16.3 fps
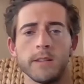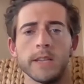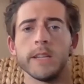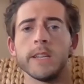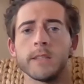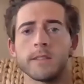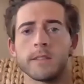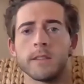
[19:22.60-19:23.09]
It,
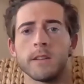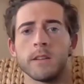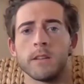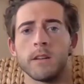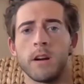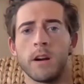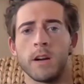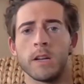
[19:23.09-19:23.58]
it's an
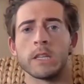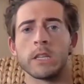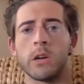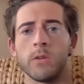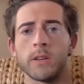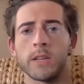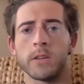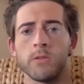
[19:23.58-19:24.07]

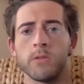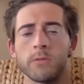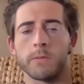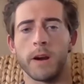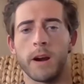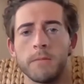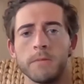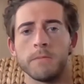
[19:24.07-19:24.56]
ongoing huge
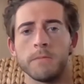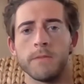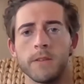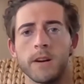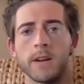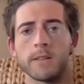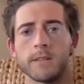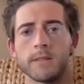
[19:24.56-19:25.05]
problem for
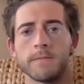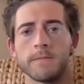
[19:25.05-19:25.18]
us.